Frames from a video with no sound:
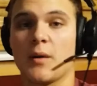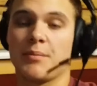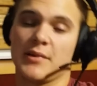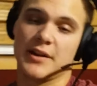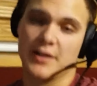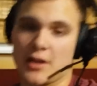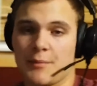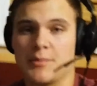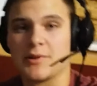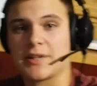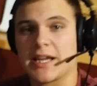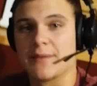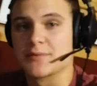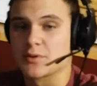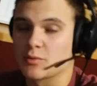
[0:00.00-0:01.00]
I played a couple of
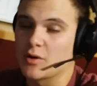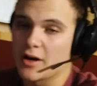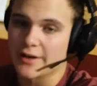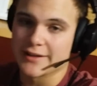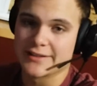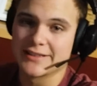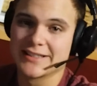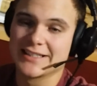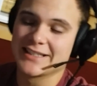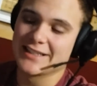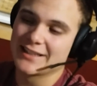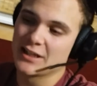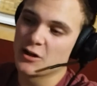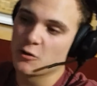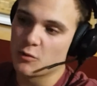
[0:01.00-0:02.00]
games of Rocket
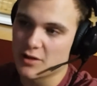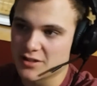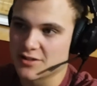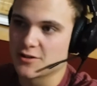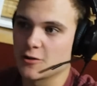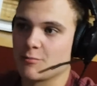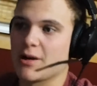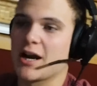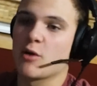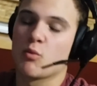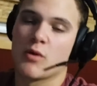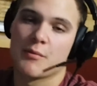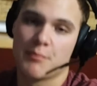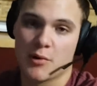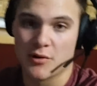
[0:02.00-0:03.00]
League, wasn't too bad,
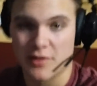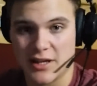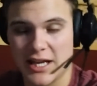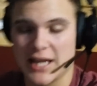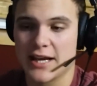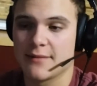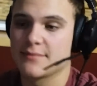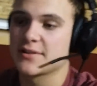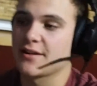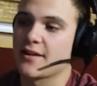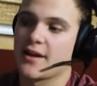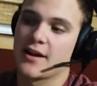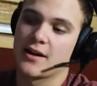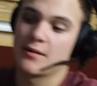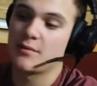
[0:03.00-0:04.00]
won both games, and
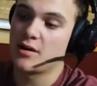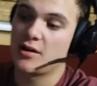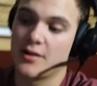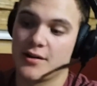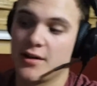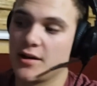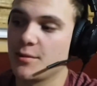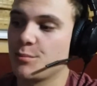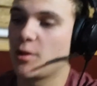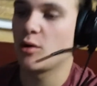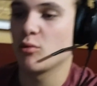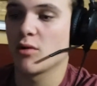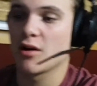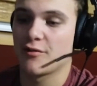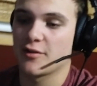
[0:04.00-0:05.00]
then I'm on uh,
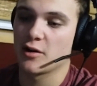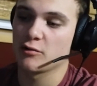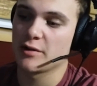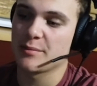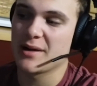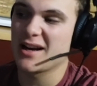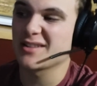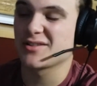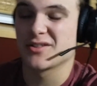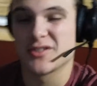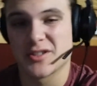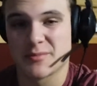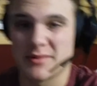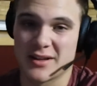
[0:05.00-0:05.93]
Modern Warfare Remastered just